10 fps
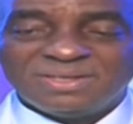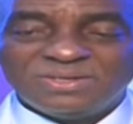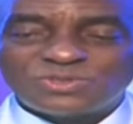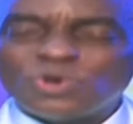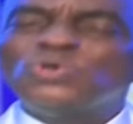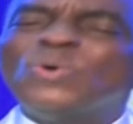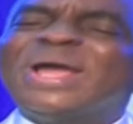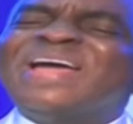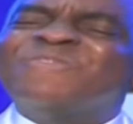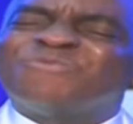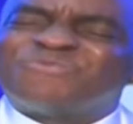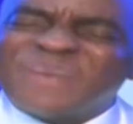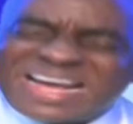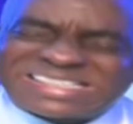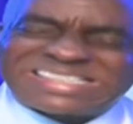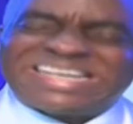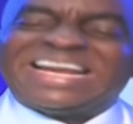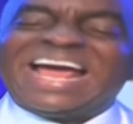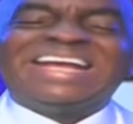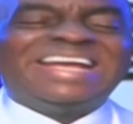So you invest in
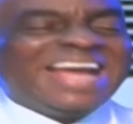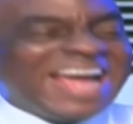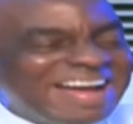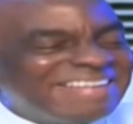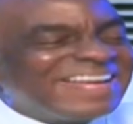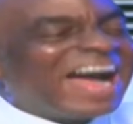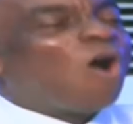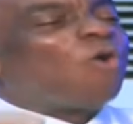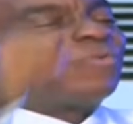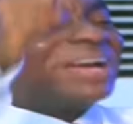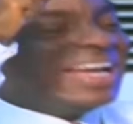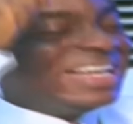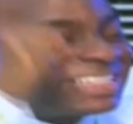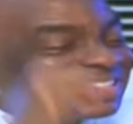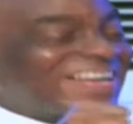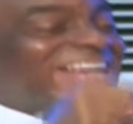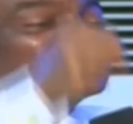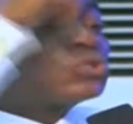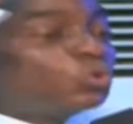any area of interest to